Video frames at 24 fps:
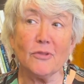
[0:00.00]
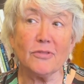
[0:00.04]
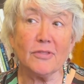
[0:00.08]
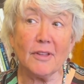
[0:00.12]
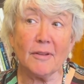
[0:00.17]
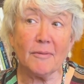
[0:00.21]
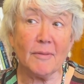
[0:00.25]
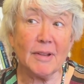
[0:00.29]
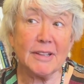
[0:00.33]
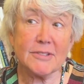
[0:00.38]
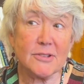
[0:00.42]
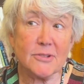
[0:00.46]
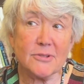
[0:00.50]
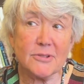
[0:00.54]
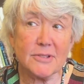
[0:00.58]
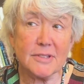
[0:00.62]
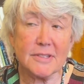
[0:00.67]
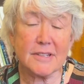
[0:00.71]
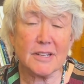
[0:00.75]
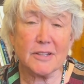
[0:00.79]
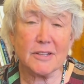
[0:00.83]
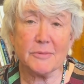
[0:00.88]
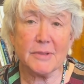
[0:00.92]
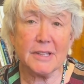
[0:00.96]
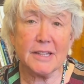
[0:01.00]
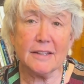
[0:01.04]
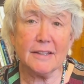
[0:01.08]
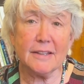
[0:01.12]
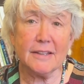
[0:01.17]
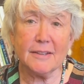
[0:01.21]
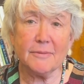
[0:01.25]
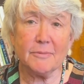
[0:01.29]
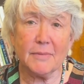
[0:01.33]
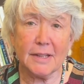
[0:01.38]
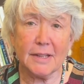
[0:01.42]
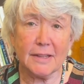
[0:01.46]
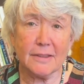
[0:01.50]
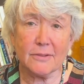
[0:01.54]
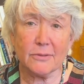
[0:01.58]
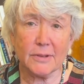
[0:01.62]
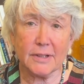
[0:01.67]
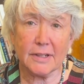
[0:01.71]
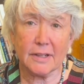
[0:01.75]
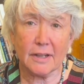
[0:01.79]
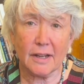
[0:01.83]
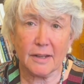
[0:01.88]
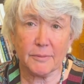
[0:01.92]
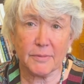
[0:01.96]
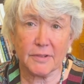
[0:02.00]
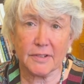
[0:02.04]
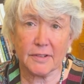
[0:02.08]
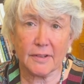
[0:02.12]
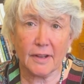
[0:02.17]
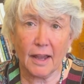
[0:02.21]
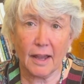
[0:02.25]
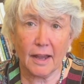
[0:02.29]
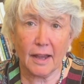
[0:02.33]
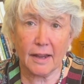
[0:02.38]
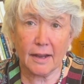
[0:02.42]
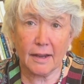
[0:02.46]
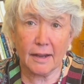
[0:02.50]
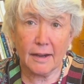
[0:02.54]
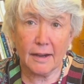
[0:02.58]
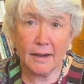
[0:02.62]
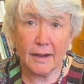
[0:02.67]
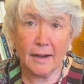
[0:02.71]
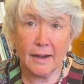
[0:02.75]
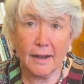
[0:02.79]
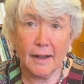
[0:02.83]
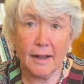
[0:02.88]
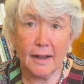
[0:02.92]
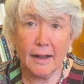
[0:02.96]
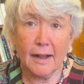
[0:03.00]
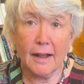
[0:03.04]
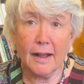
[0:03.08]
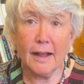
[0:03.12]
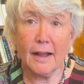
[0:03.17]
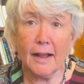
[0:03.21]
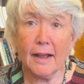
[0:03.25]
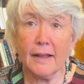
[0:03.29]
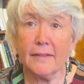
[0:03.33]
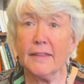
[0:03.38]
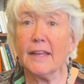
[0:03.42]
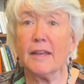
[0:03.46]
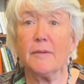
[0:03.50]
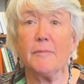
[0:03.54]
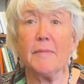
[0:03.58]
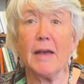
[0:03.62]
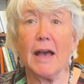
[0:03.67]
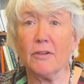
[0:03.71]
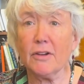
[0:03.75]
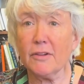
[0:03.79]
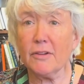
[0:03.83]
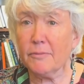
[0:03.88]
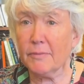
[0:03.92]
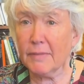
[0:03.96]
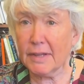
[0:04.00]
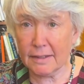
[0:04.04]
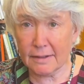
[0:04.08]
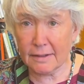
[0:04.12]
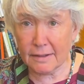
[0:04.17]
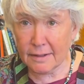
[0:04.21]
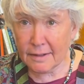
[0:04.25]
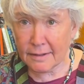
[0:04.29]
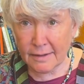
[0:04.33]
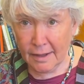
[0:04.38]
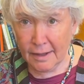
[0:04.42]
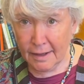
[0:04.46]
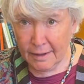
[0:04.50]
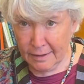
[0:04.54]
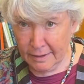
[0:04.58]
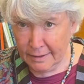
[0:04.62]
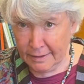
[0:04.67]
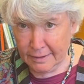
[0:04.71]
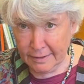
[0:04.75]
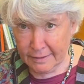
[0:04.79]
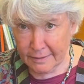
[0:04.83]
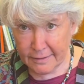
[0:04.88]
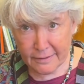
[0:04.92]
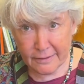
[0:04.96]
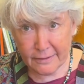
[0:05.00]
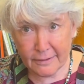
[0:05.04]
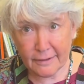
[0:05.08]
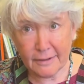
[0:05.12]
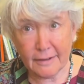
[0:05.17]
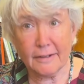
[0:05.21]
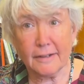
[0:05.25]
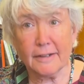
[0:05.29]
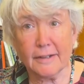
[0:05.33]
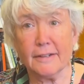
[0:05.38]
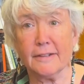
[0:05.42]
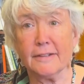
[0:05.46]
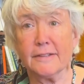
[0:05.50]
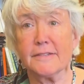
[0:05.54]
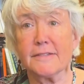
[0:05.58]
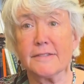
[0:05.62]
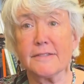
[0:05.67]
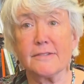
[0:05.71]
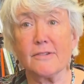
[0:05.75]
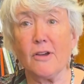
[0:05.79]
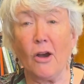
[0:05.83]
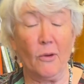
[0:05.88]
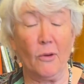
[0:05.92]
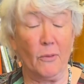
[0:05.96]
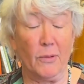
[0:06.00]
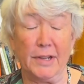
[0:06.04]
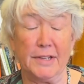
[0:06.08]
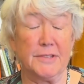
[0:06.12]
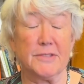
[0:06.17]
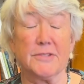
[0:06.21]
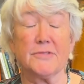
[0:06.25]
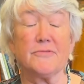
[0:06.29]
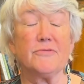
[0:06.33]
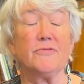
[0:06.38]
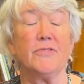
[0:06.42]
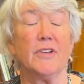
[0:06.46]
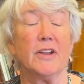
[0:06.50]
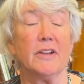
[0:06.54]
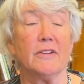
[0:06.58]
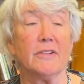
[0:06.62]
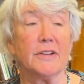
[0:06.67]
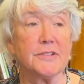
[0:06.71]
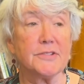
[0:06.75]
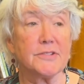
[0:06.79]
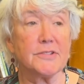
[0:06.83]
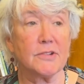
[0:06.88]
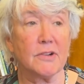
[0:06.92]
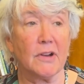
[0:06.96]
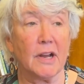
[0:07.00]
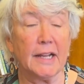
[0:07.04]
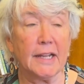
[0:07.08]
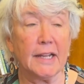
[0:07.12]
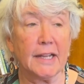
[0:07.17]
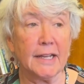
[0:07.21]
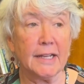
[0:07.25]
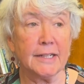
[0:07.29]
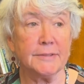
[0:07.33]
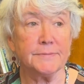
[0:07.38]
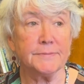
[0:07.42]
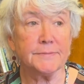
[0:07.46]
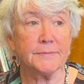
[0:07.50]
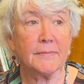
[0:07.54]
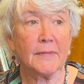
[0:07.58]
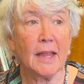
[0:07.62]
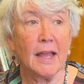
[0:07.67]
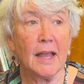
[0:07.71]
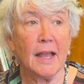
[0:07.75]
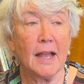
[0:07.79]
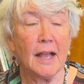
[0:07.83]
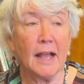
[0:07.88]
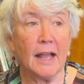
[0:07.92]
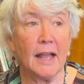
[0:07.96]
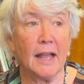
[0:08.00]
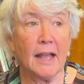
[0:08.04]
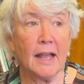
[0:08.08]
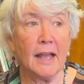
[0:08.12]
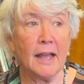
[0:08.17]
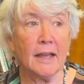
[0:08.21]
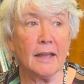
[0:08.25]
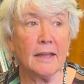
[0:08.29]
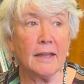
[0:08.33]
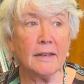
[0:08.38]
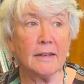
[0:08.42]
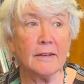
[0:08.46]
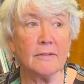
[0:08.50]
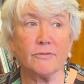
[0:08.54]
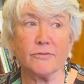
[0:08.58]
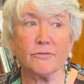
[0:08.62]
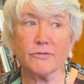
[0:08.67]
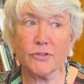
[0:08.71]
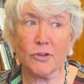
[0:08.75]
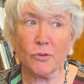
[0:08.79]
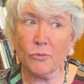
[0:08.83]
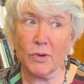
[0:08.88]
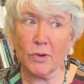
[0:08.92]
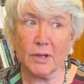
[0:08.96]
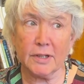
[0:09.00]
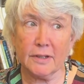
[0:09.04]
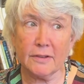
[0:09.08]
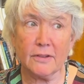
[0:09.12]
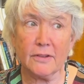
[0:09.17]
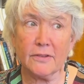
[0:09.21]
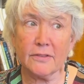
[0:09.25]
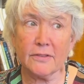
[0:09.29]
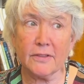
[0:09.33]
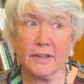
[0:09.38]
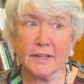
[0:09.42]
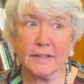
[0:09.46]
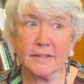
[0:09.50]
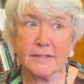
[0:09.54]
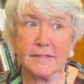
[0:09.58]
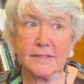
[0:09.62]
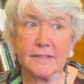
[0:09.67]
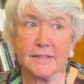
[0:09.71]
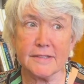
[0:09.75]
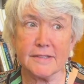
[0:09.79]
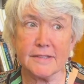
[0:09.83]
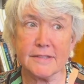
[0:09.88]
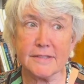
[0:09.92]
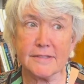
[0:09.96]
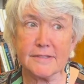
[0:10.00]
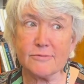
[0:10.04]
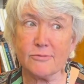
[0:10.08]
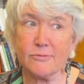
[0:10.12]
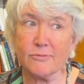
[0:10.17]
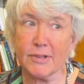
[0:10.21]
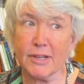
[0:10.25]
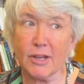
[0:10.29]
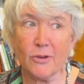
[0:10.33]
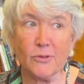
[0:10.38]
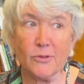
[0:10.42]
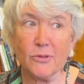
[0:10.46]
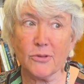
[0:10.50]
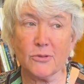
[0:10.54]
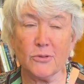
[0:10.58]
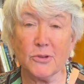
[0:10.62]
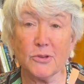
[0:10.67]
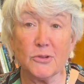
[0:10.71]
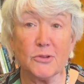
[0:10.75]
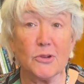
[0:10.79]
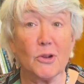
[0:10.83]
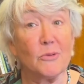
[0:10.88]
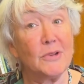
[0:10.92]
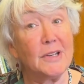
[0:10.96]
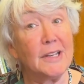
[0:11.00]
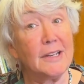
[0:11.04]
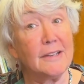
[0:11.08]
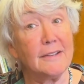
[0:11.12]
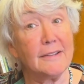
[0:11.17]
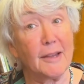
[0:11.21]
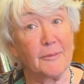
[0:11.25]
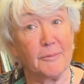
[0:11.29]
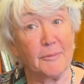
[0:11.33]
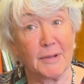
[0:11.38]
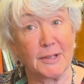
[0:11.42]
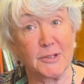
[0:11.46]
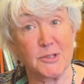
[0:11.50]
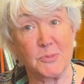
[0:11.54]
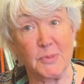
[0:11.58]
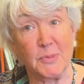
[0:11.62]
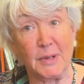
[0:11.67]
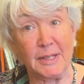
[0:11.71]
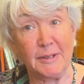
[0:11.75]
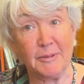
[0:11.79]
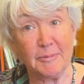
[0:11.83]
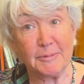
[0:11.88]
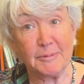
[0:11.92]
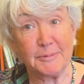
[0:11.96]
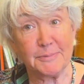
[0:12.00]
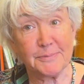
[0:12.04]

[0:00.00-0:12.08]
my students tell me they eat meat 3 times a day. And the amount of meat that they eat is always very striking. And so one of the things is we go through, you don't need that much meat.